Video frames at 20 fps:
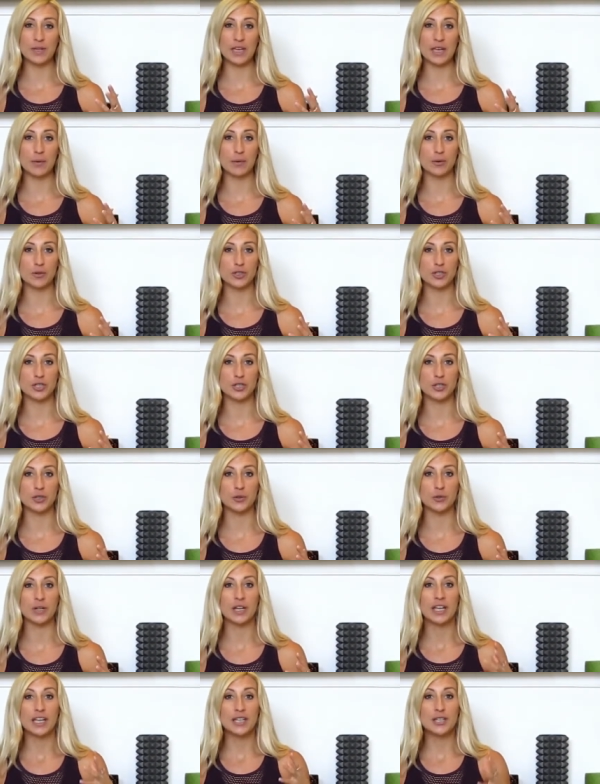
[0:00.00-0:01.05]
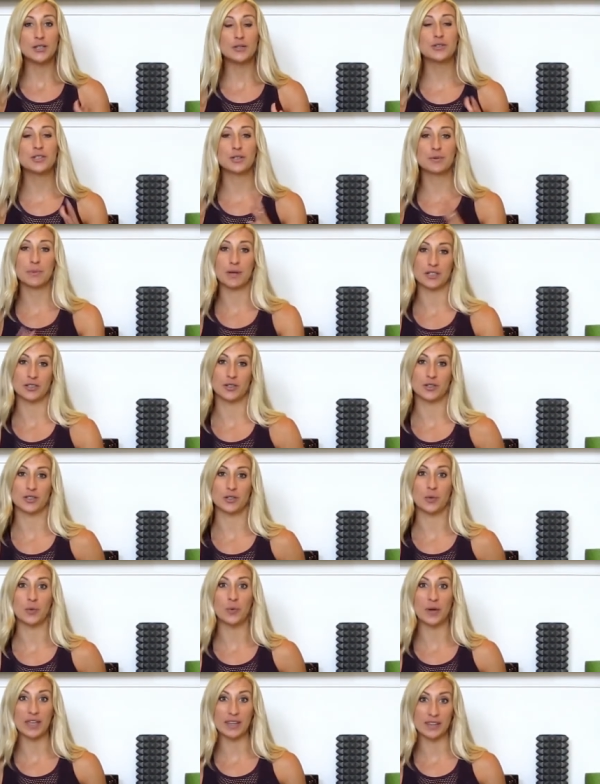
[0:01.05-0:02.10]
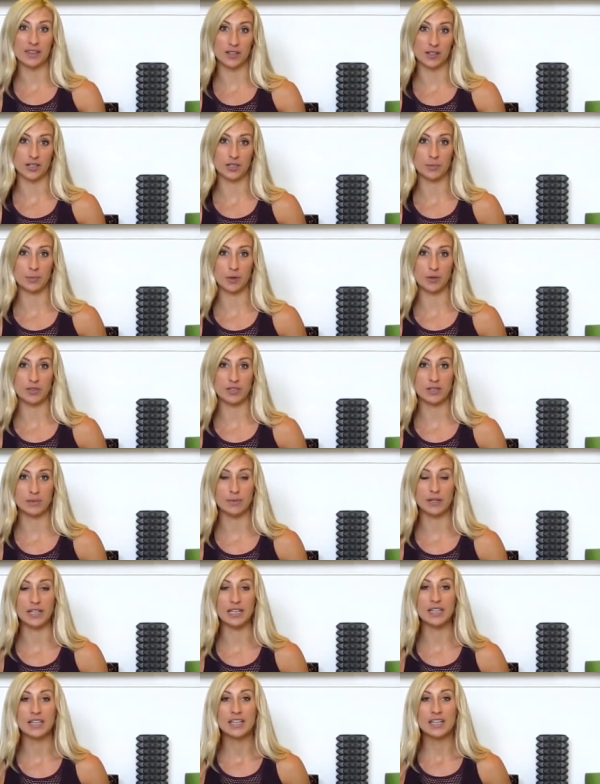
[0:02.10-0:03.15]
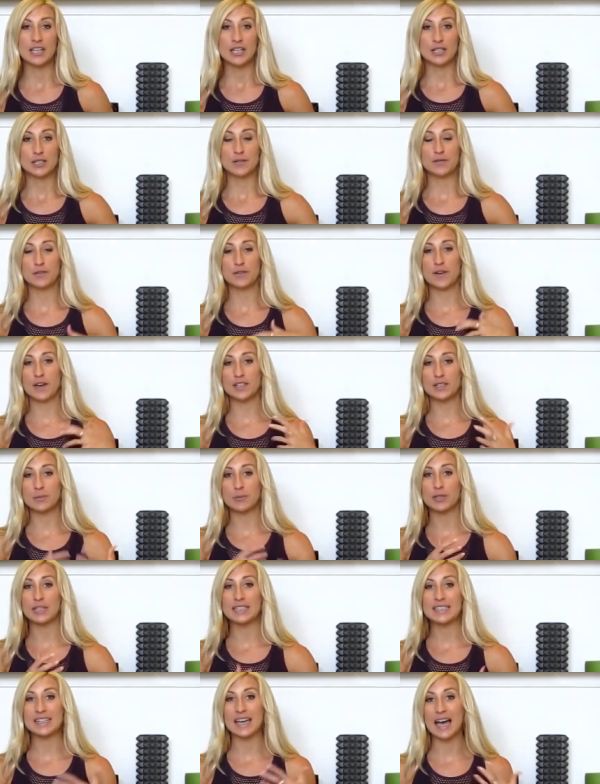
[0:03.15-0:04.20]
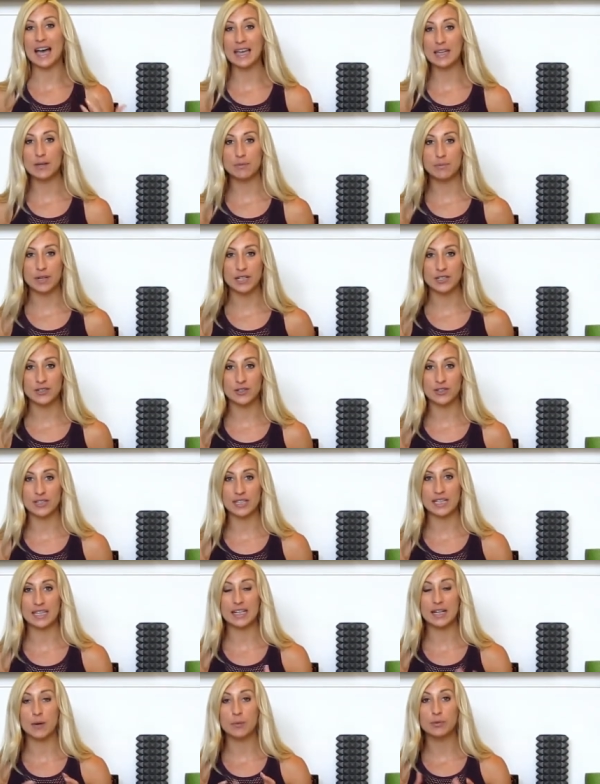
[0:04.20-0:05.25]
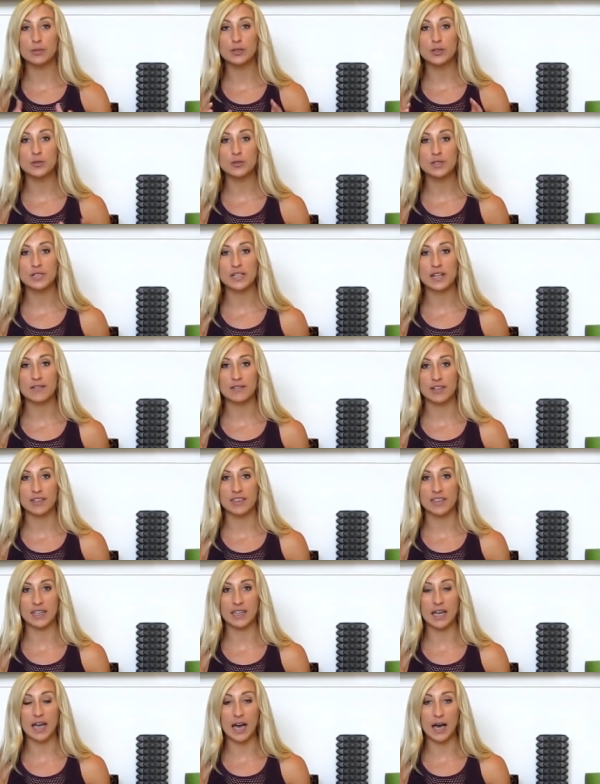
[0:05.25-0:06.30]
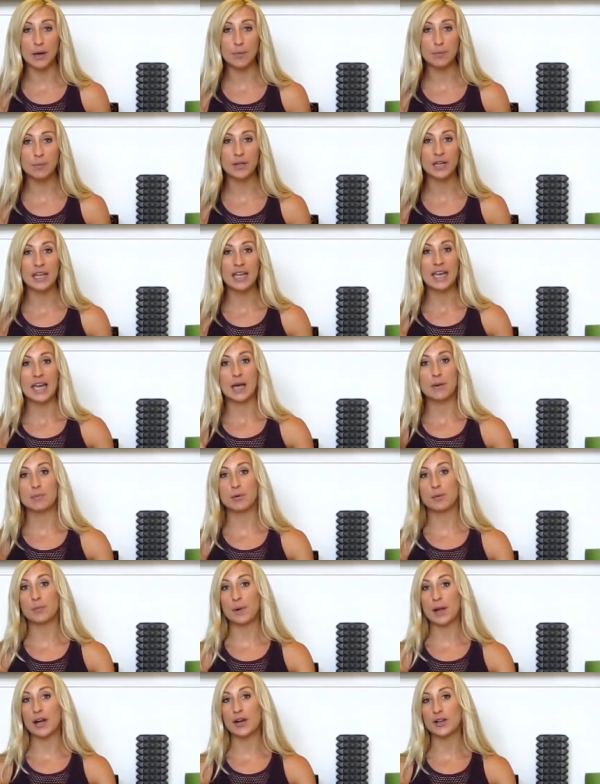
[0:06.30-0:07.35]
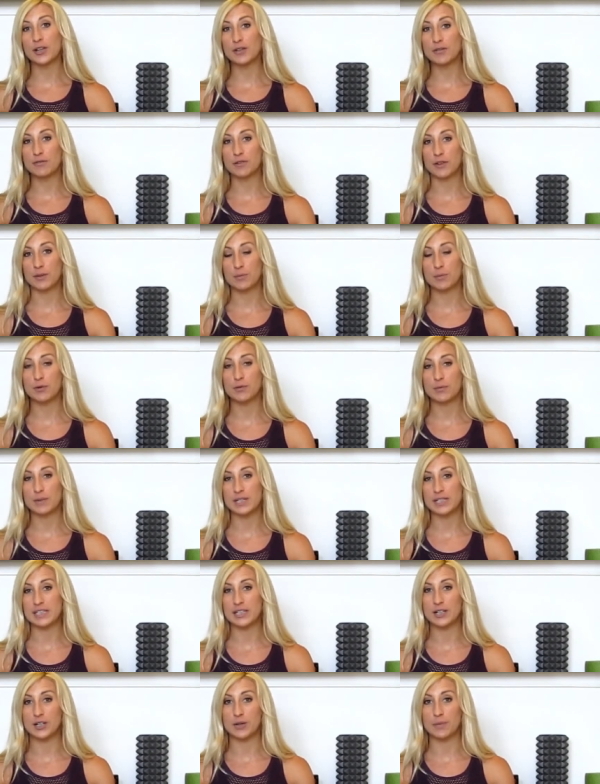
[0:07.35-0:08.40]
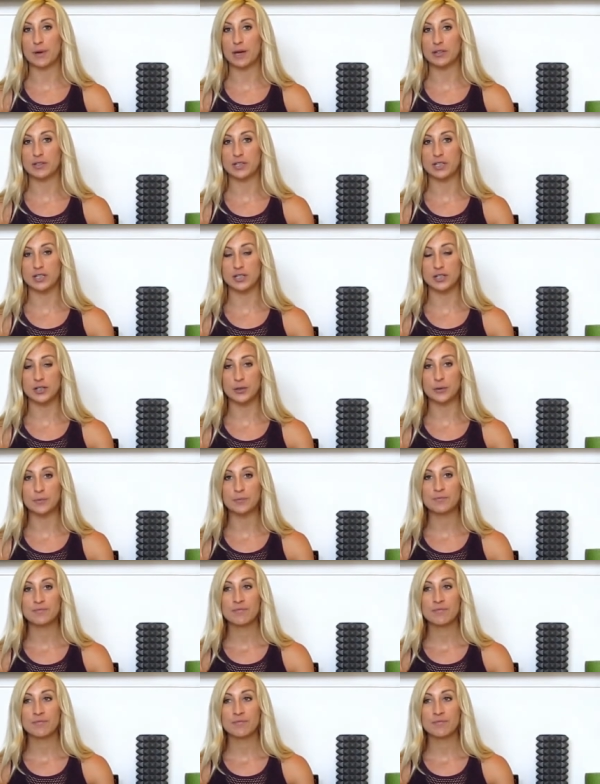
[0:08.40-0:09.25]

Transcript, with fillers: be able to use your muscles the way that they're supposed to be. So if you've got some really tight muscles, they can help loosen everything up and prepare you for the movements that you're about to do.